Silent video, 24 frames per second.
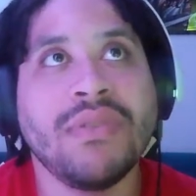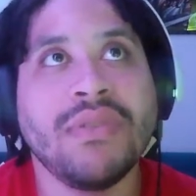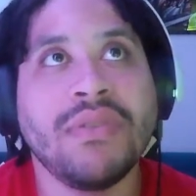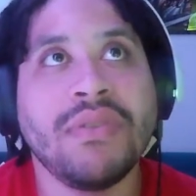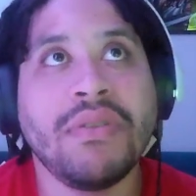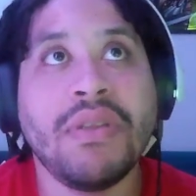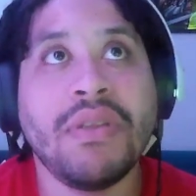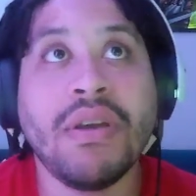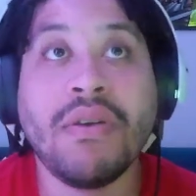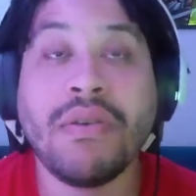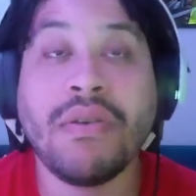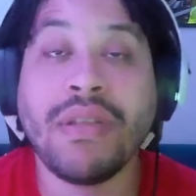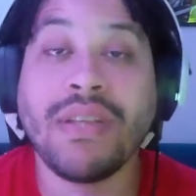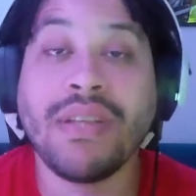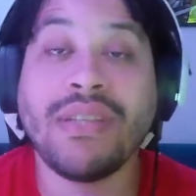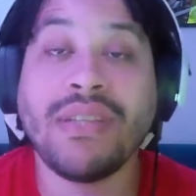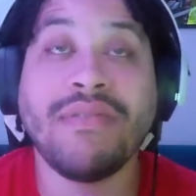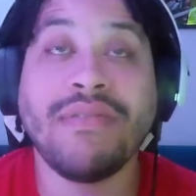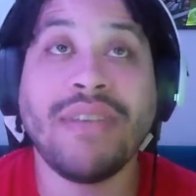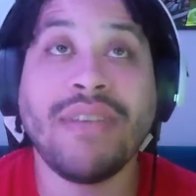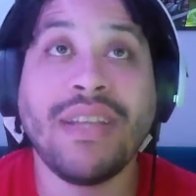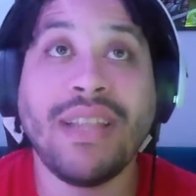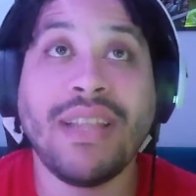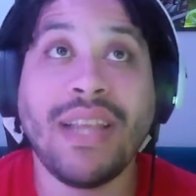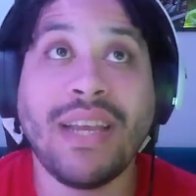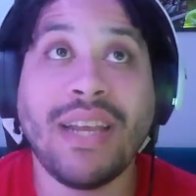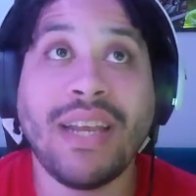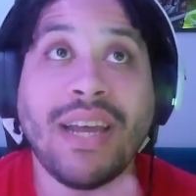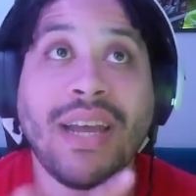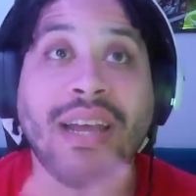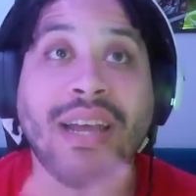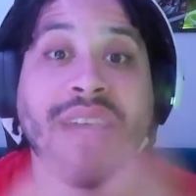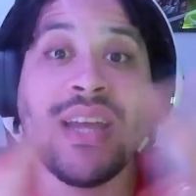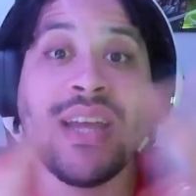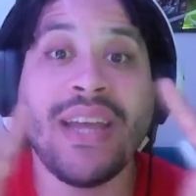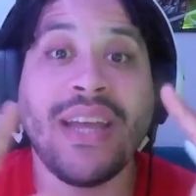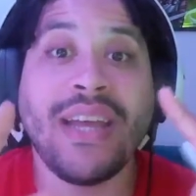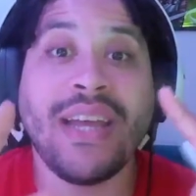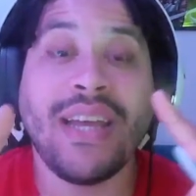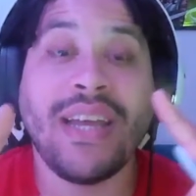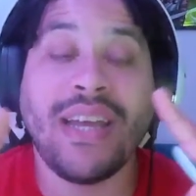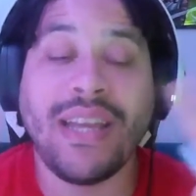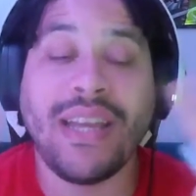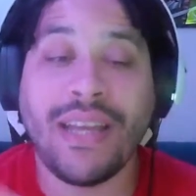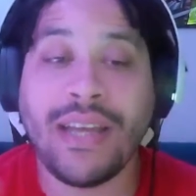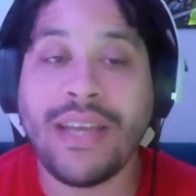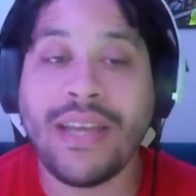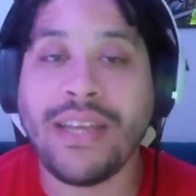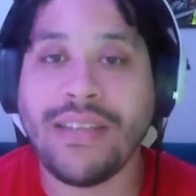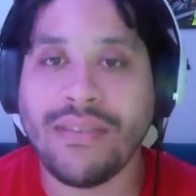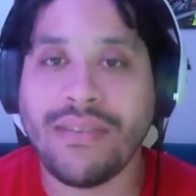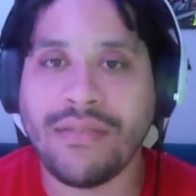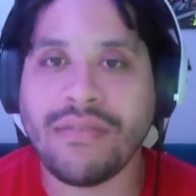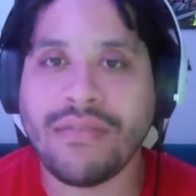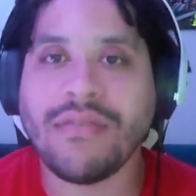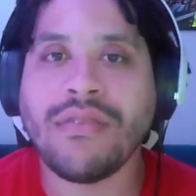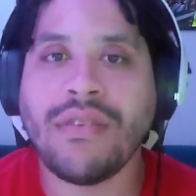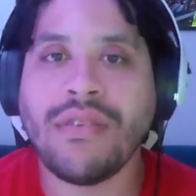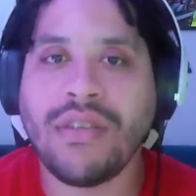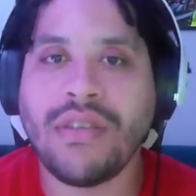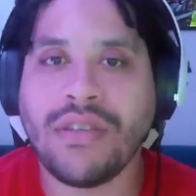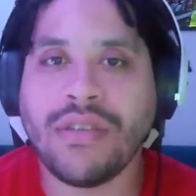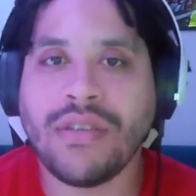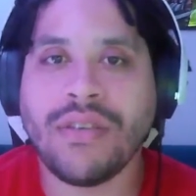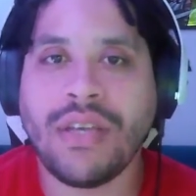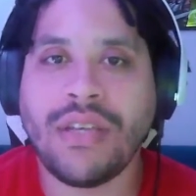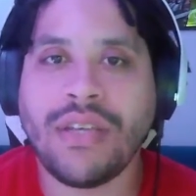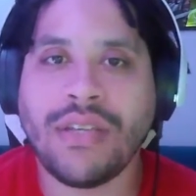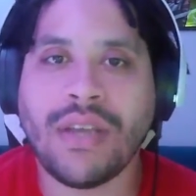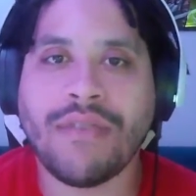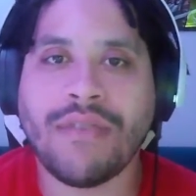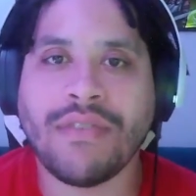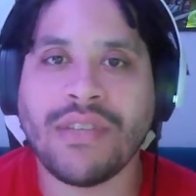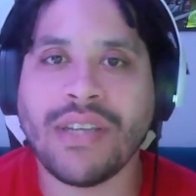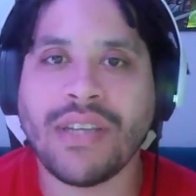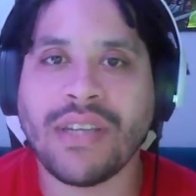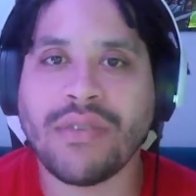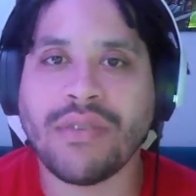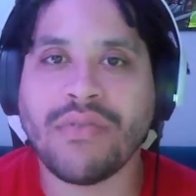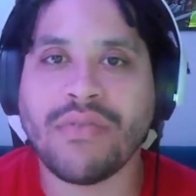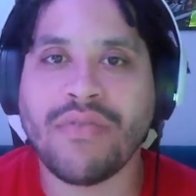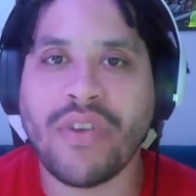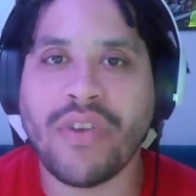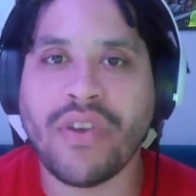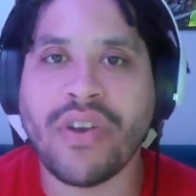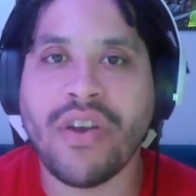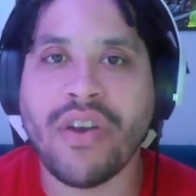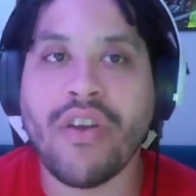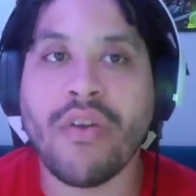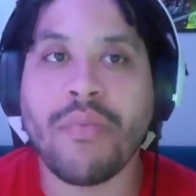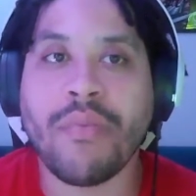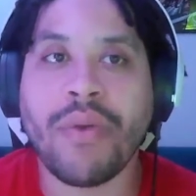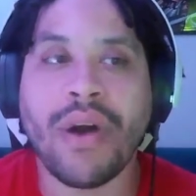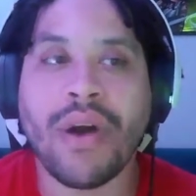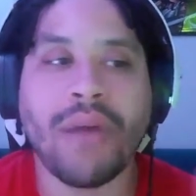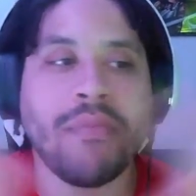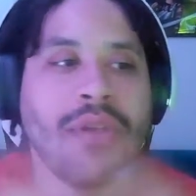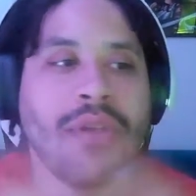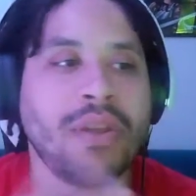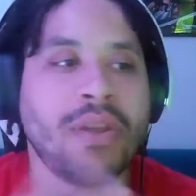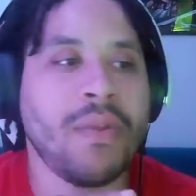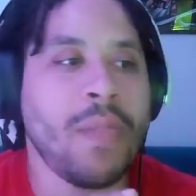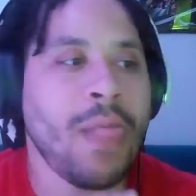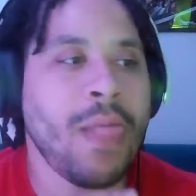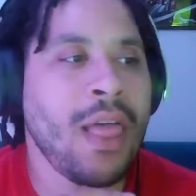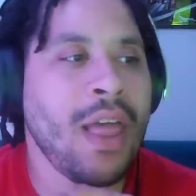no, it doesn't even end like that. He's he's he's having sex with her in her apartment,